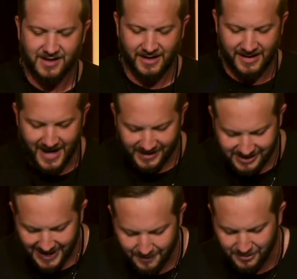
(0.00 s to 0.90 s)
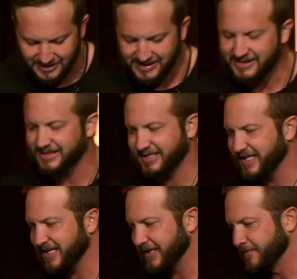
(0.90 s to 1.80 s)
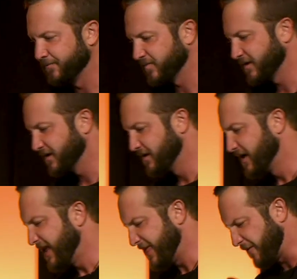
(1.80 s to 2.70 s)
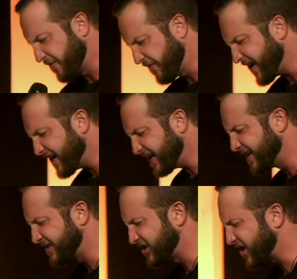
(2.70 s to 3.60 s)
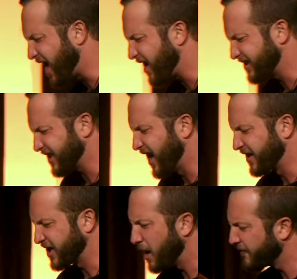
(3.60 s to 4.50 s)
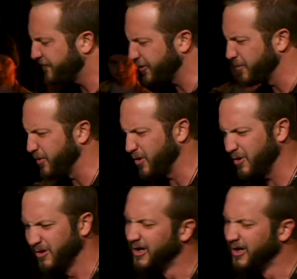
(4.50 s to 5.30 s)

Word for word: in Acts chapter 16, their feet in stocks, uncomfortable,